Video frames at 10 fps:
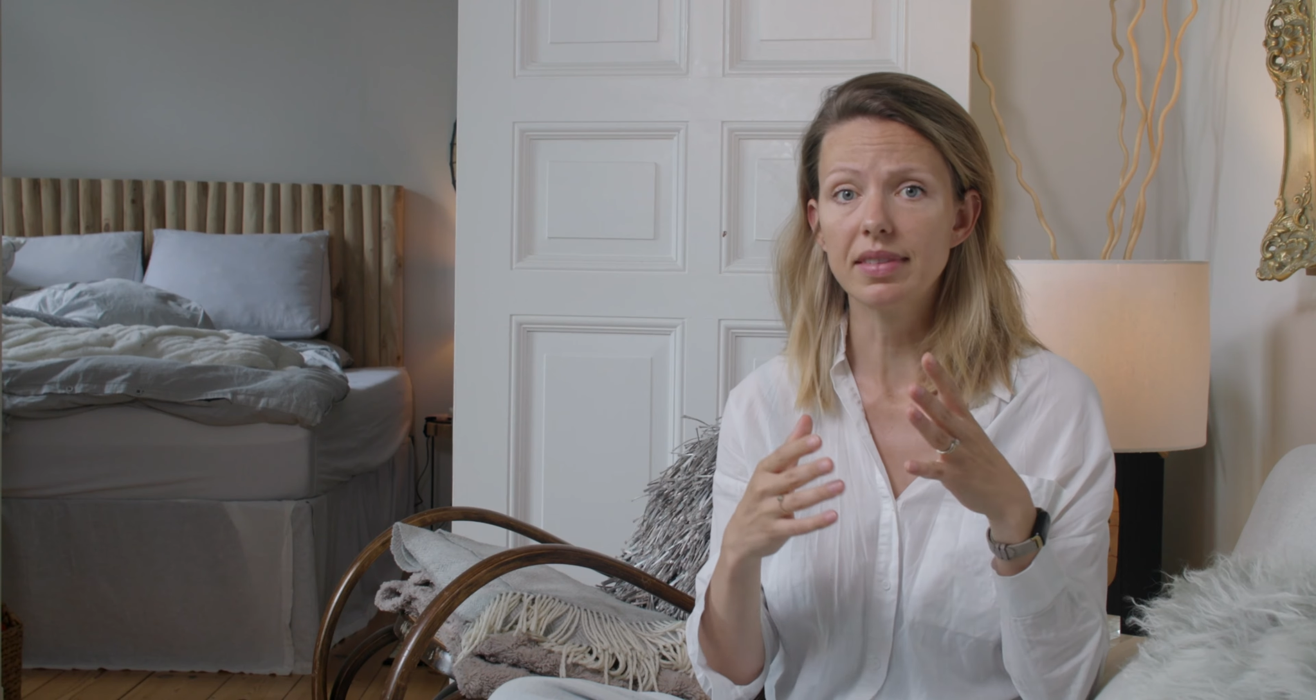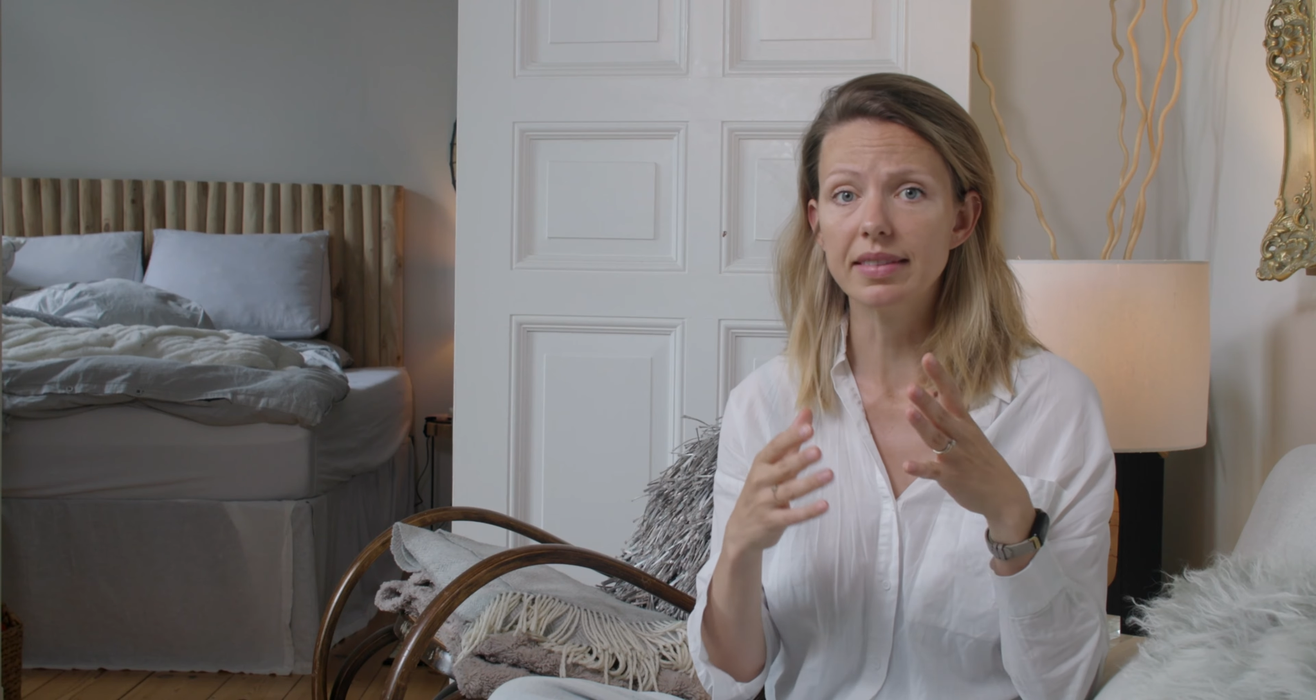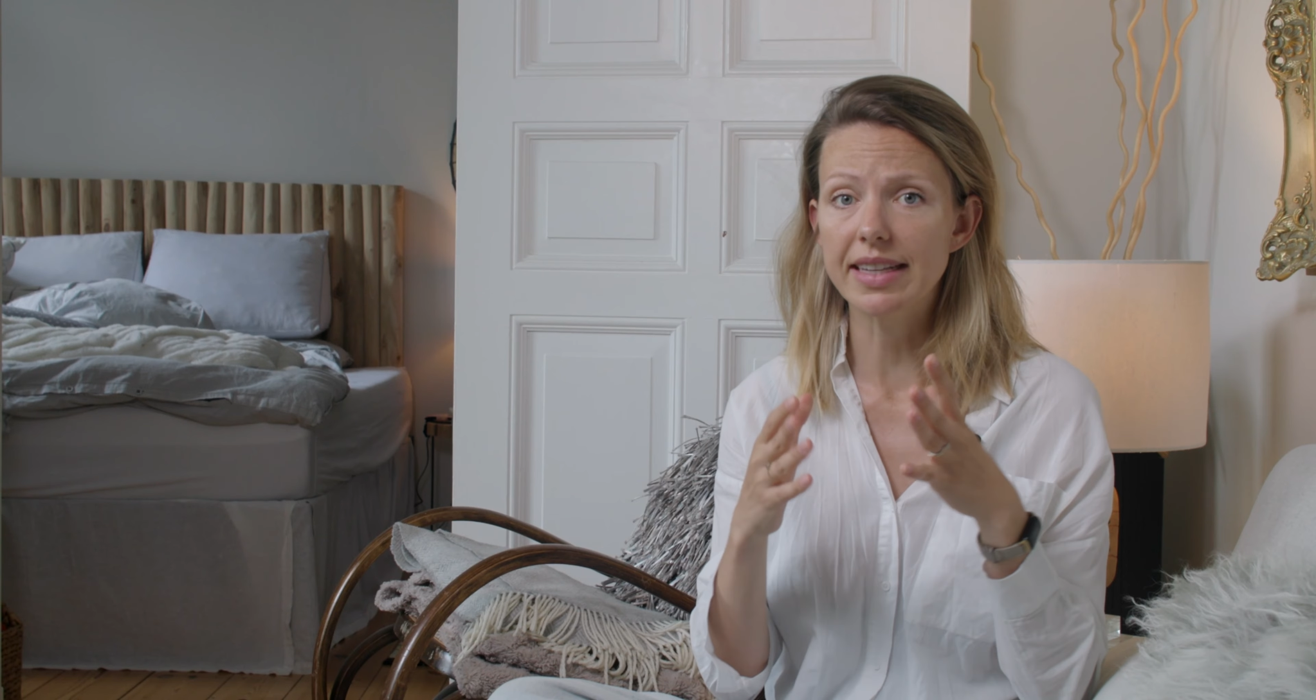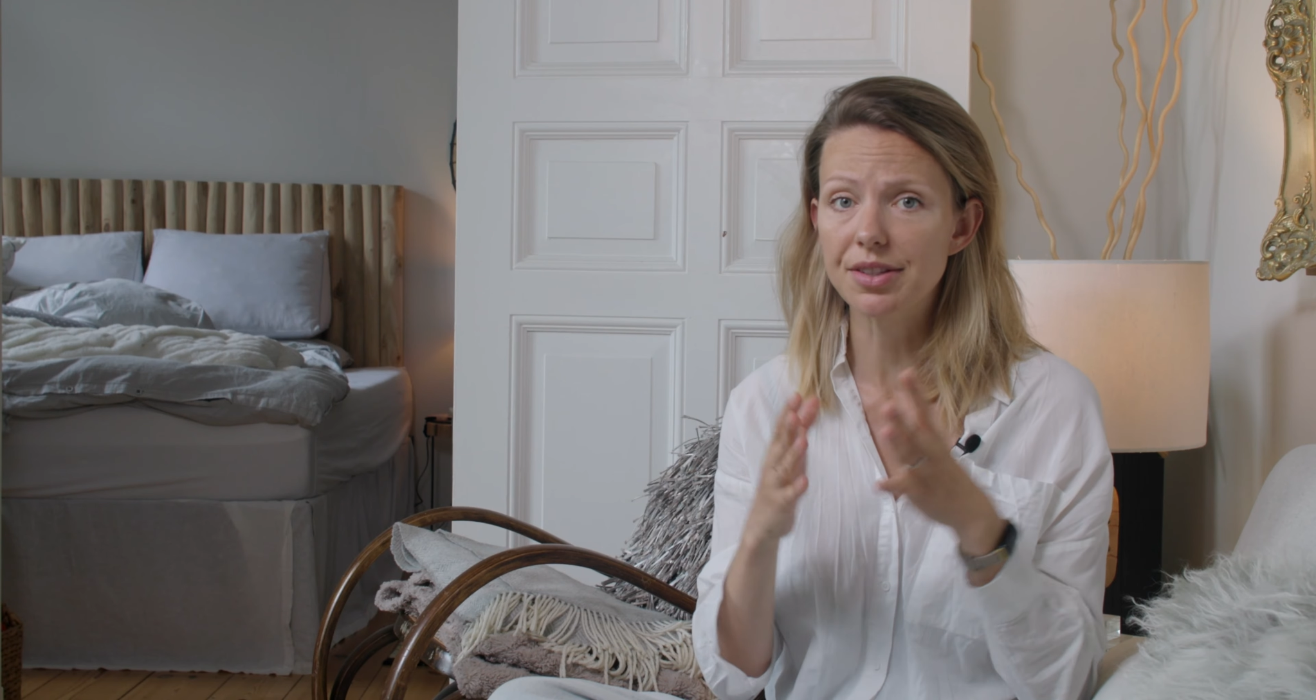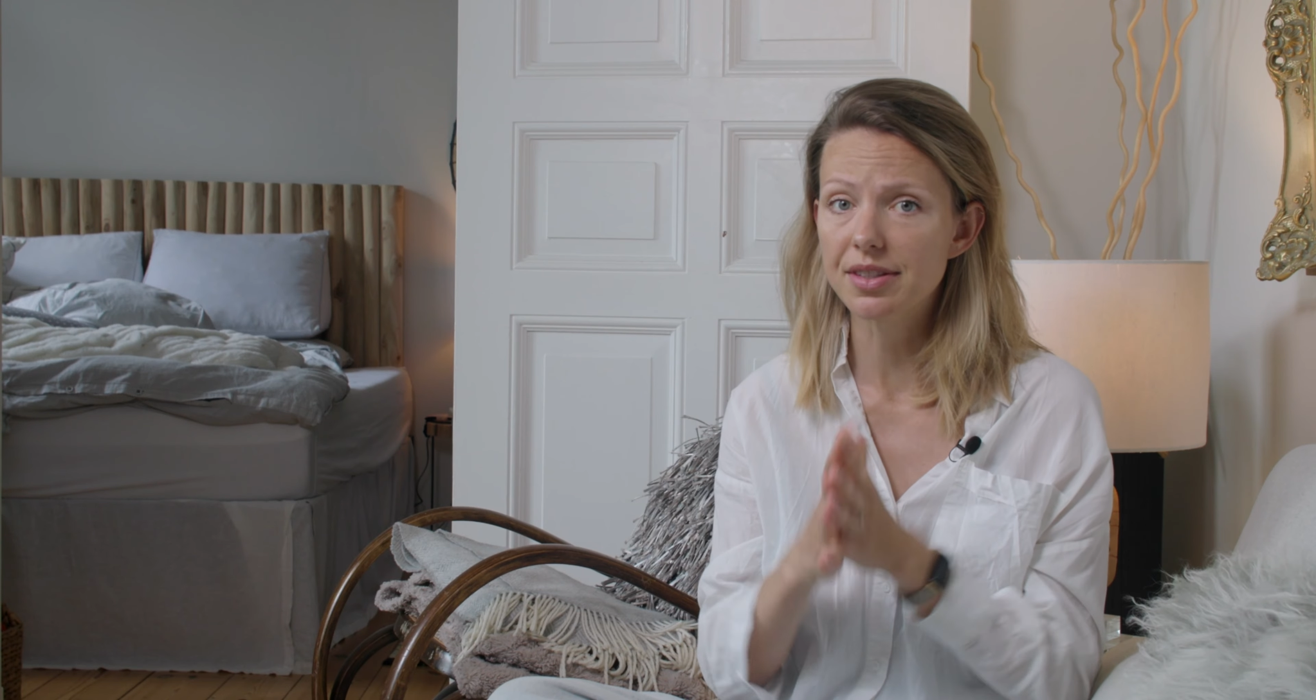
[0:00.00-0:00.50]

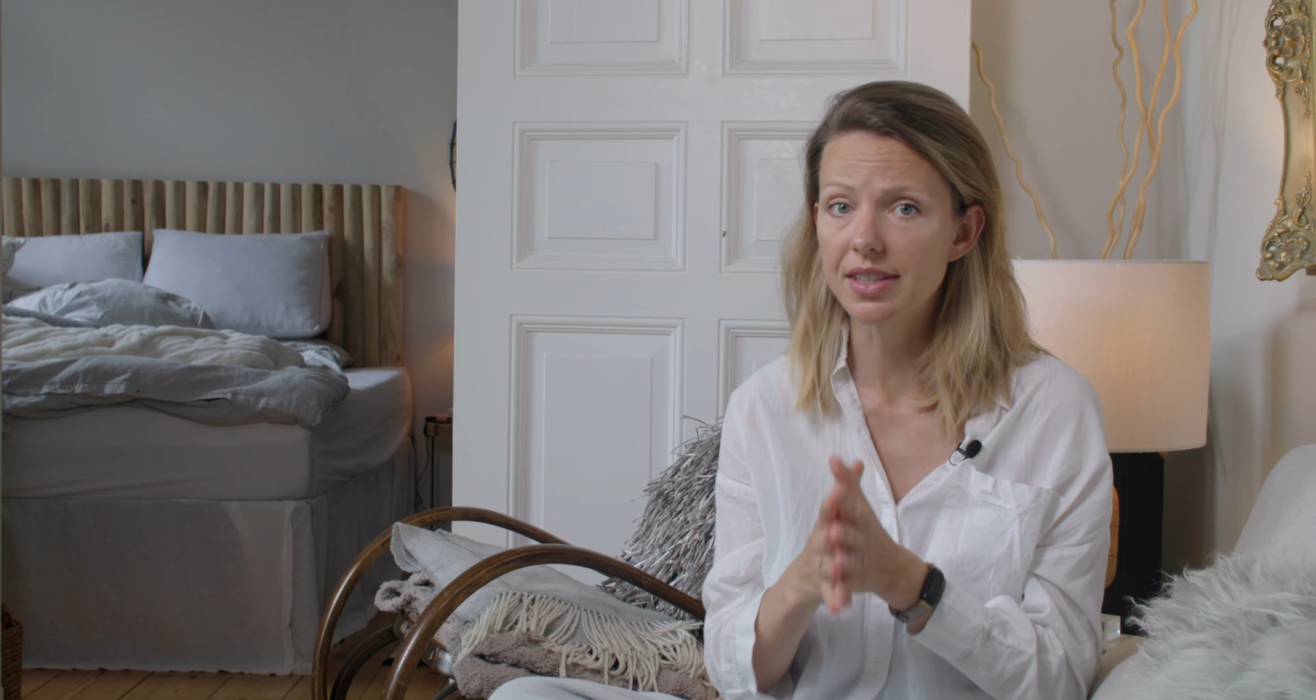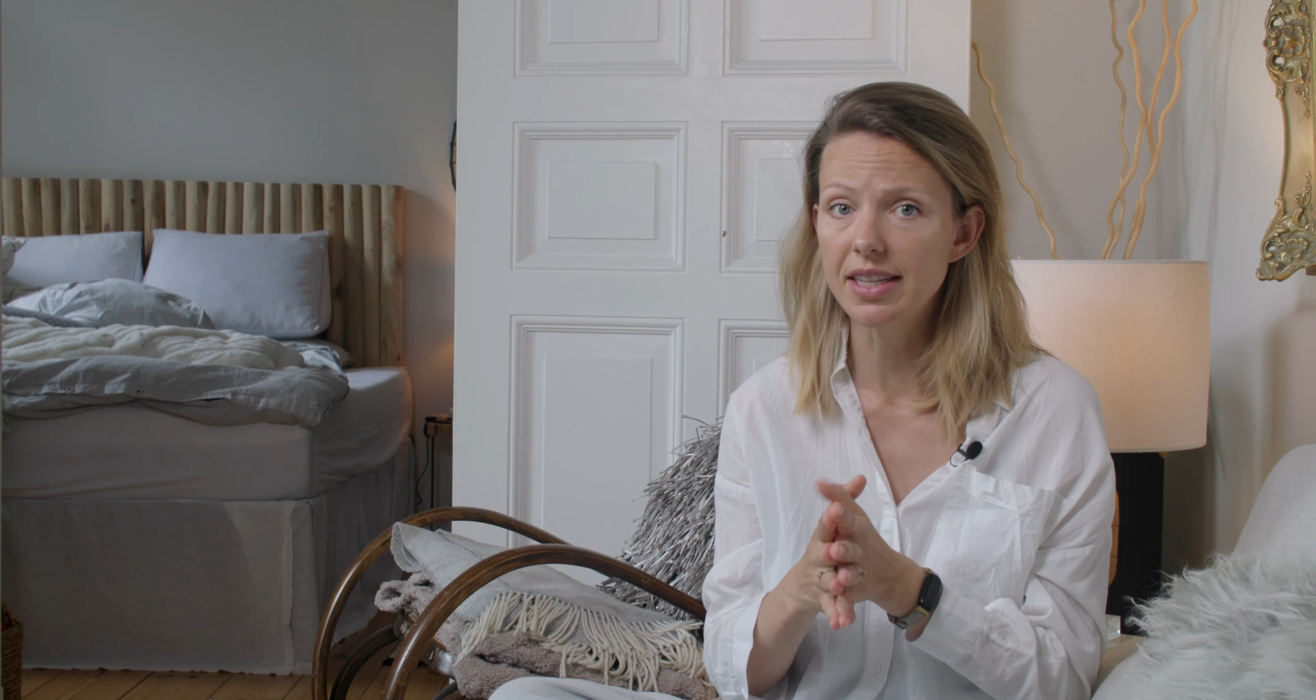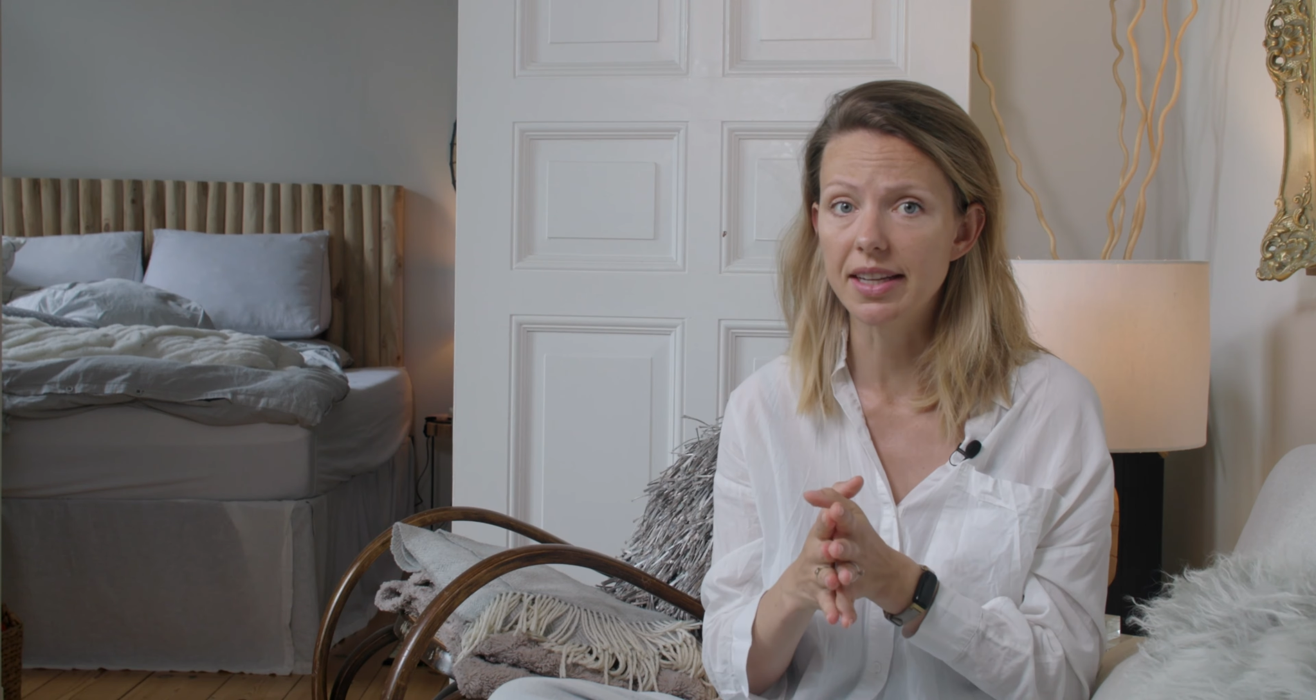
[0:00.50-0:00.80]
And as you see